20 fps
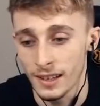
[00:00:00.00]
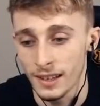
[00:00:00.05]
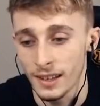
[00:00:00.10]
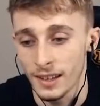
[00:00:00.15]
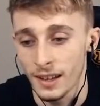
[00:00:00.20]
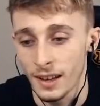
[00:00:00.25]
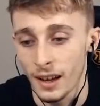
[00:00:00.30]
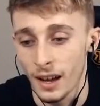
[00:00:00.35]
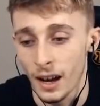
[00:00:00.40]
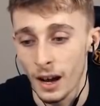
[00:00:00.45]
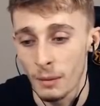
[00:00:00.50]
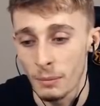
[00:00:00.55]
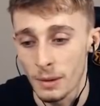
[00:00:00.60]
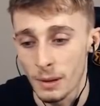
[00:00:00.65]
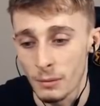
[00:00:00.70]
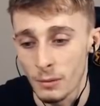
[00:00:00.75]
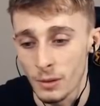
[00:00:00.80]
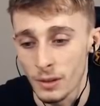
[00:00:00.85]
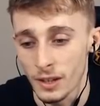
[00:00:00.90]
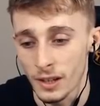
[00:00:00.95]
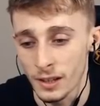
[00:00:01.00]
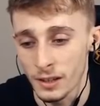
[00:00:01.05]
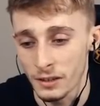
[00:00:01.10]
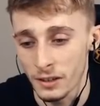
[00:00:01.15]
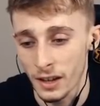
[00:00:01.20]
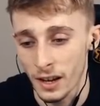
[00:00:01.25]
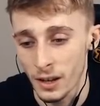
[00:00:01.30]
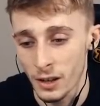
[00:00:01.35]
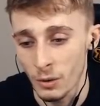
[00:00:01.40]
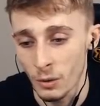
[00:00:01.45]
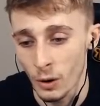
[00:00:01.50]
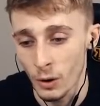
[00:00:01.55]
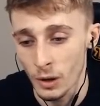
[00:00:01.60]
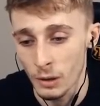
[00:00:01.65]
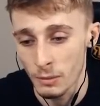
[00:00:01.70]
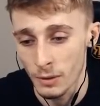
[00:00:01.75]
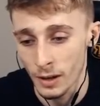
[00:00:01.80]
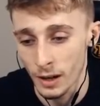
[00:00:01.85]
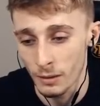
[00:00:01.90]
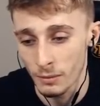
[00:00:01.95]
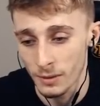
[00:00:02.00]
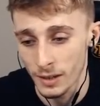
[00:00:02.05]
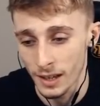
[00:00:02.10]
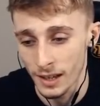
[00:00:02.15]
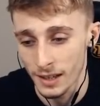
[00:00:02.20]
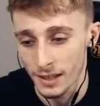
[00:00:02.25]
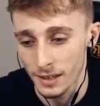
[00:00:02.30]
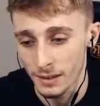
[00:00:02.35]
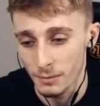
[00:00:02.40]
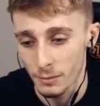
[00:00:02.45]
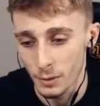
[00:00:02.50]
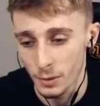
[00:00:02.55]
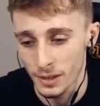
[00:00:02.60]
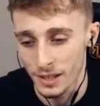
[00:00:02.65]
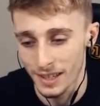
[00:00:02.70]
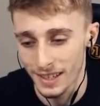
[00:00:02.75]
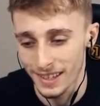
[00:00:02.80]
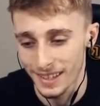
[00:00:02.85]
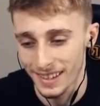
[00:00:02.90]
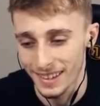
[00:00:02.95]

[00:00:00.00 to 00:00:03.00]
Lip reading: Upbeat music, narrator, you'll only become dead music.